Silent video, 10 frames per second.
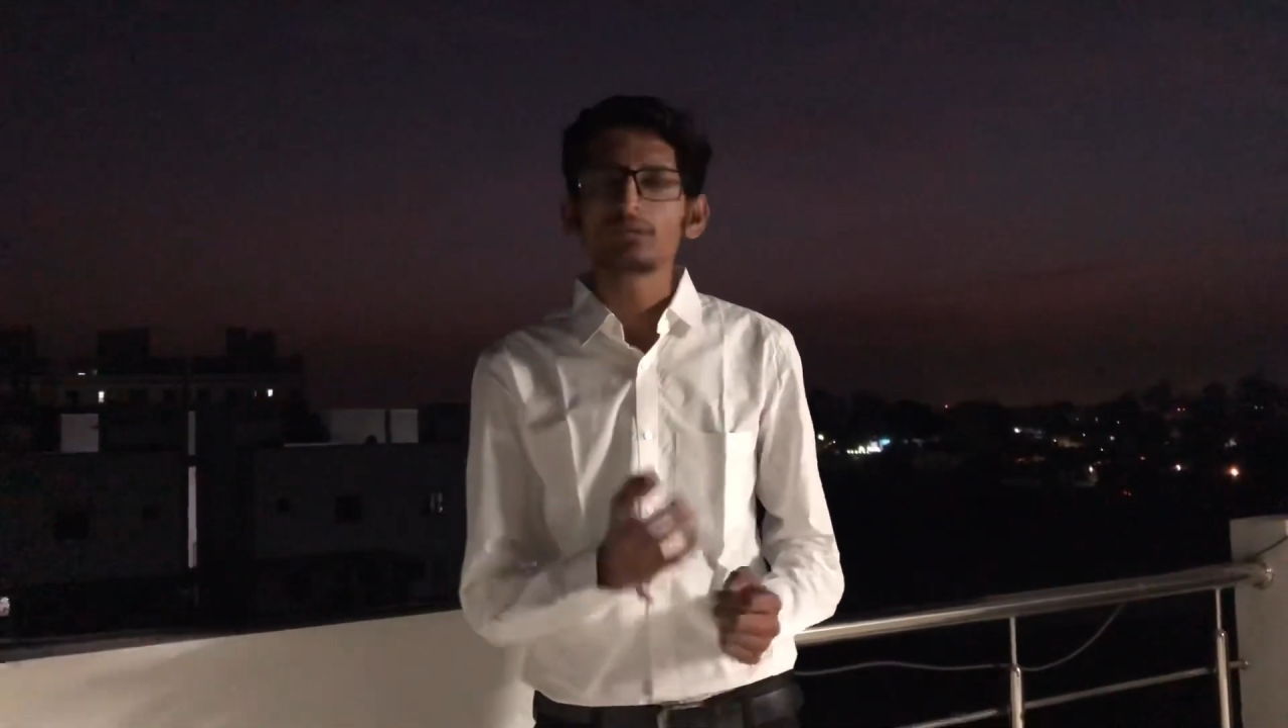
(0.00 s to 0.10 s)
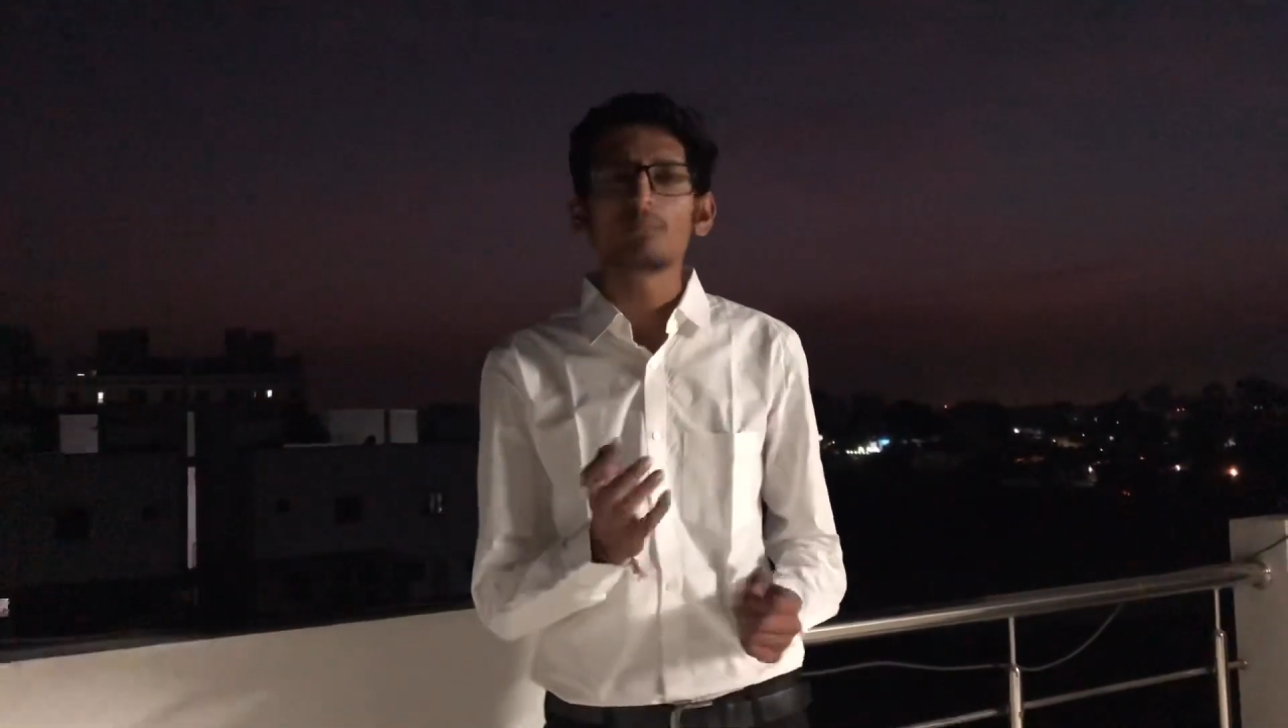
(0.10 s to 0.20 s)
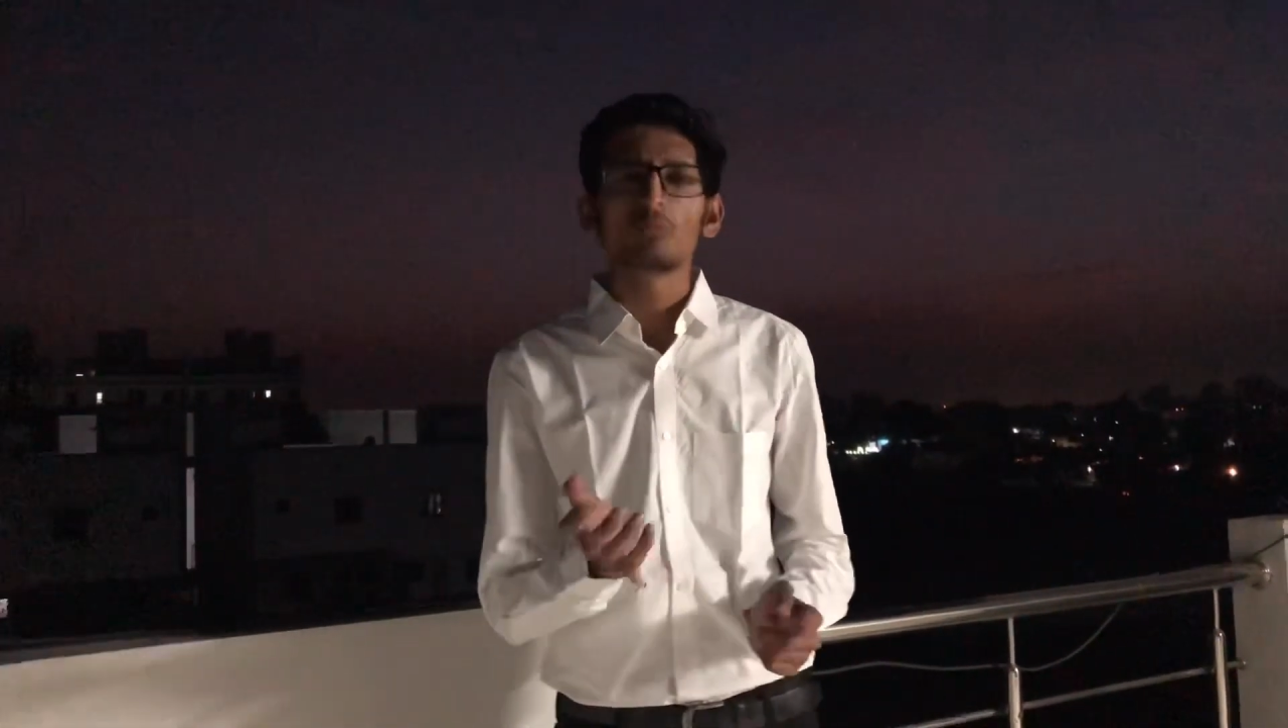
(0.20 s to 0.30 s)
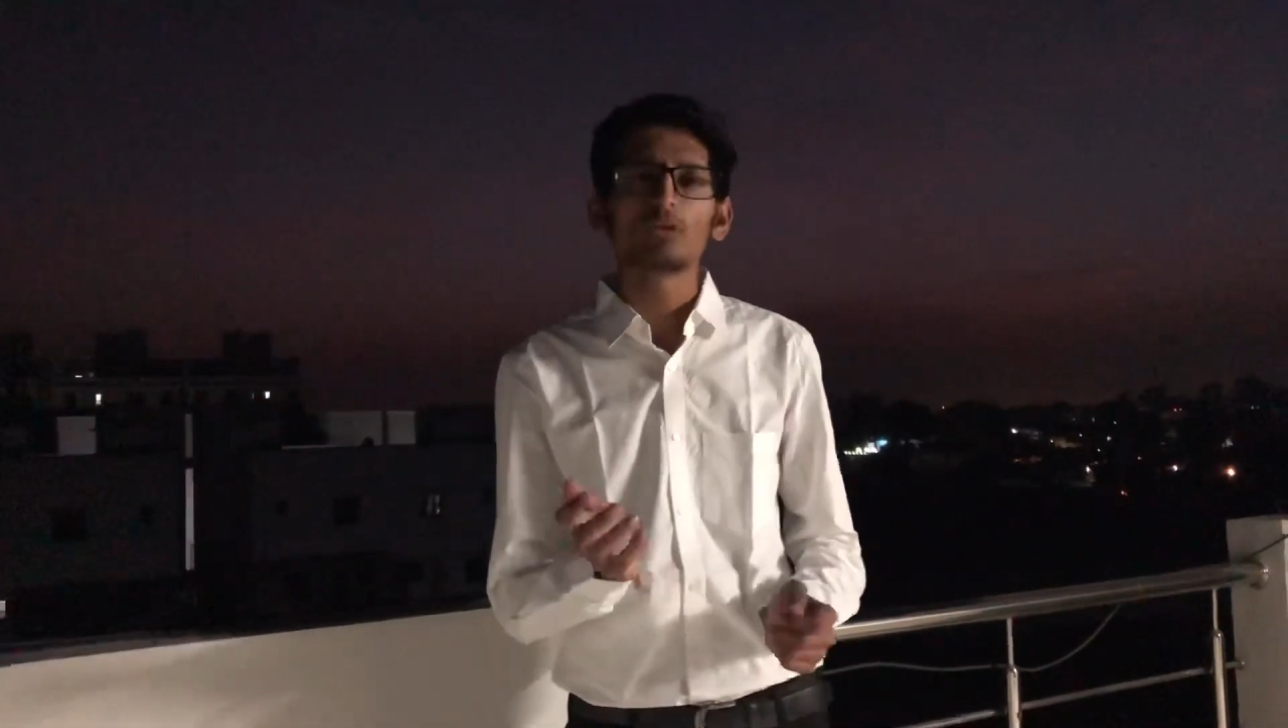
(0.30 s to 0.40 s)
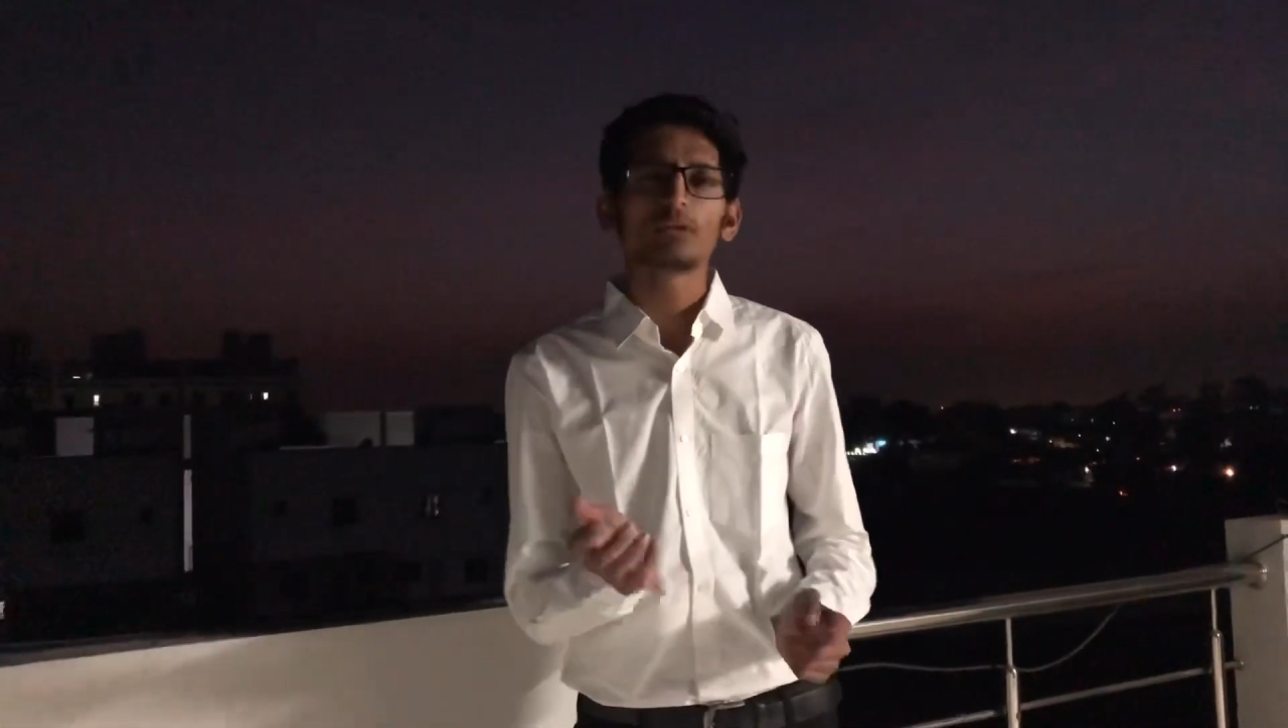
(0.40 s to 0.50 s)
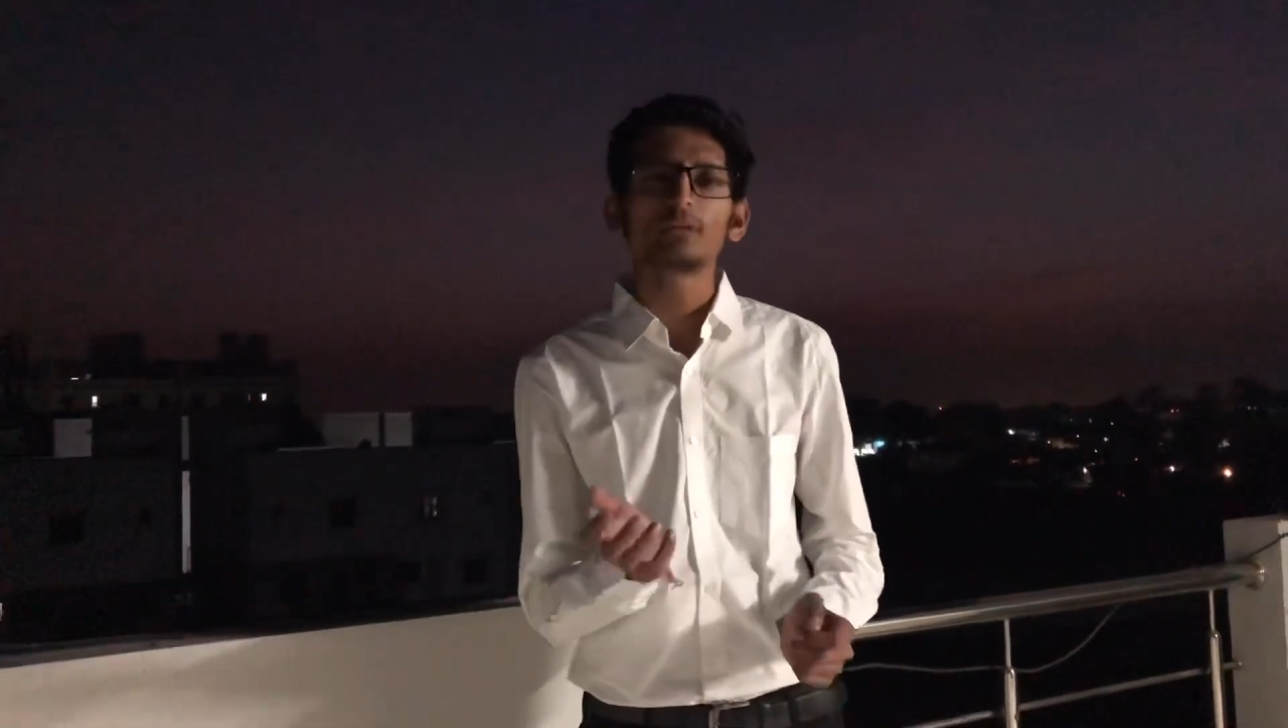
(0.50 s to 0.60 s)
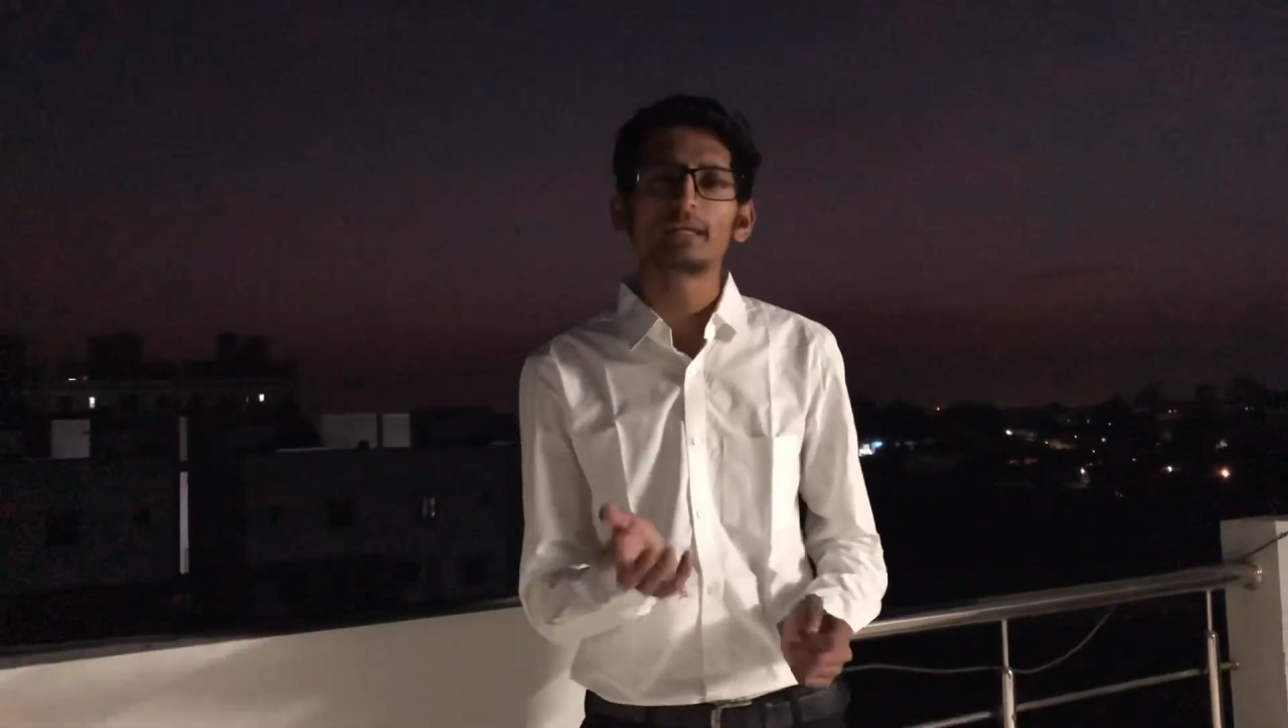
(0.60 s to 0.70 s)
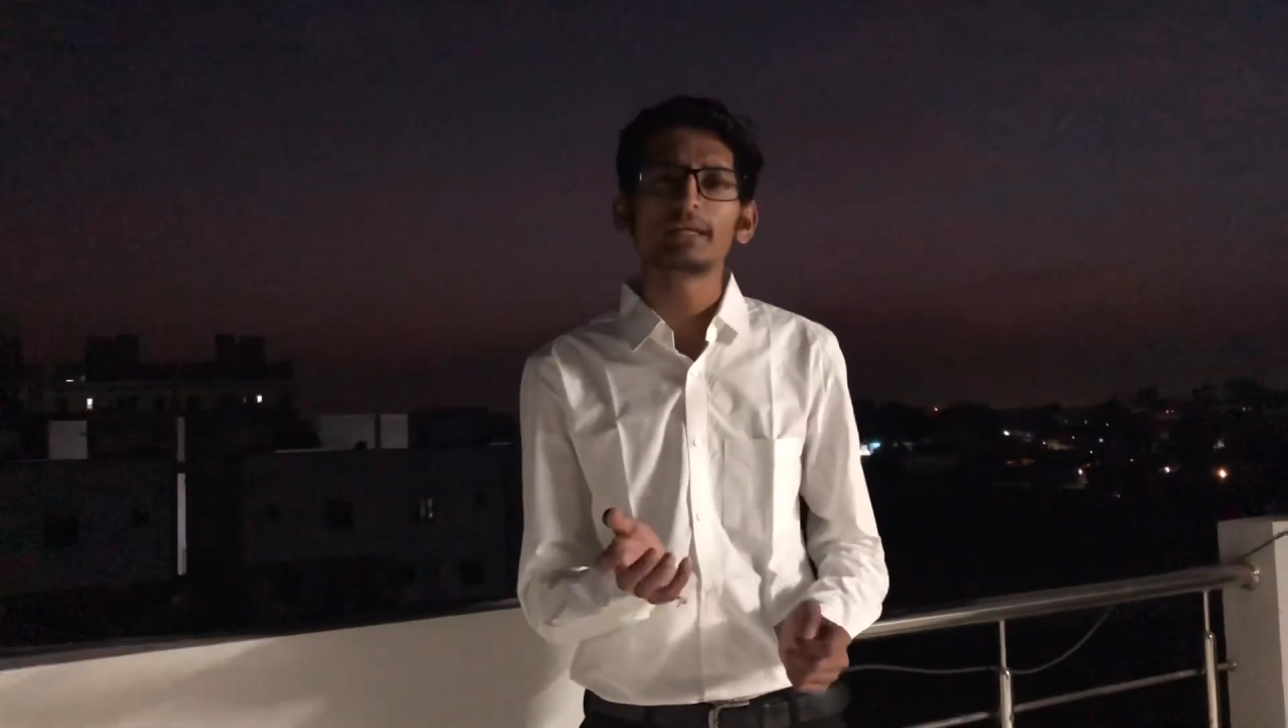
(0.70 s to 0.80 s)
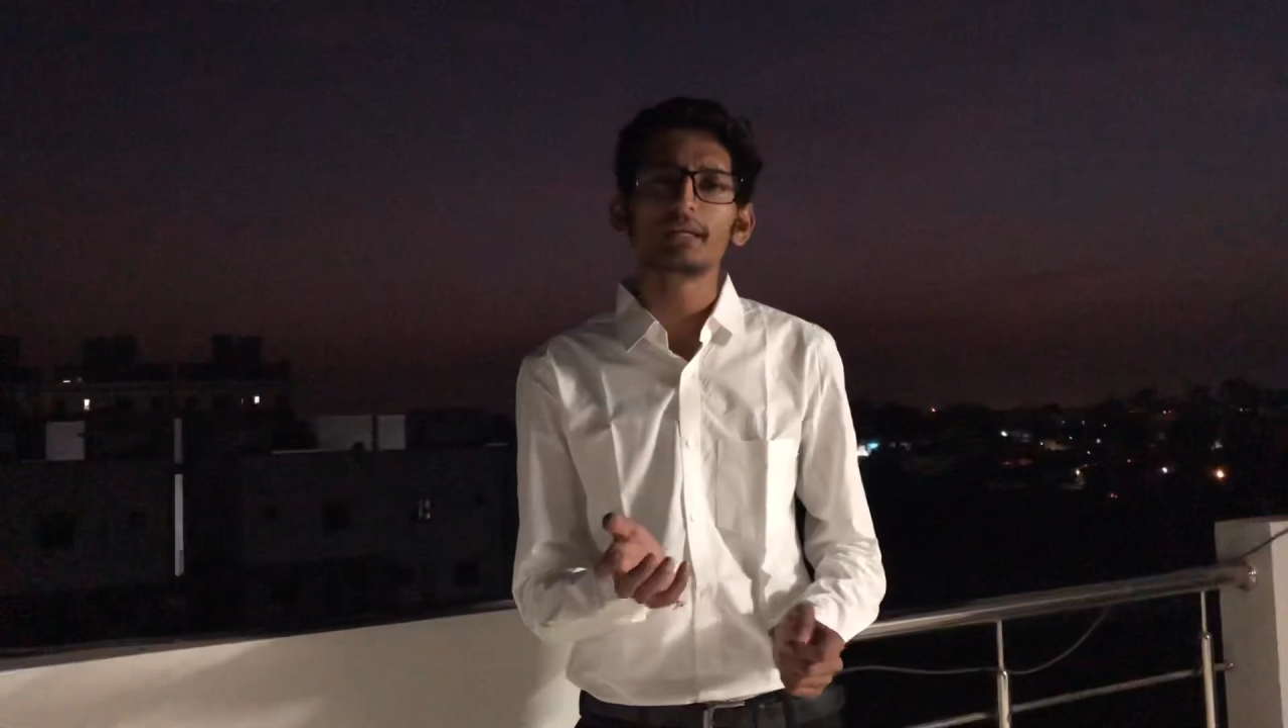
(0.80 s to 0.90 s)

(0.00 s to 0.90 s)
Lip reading: important thing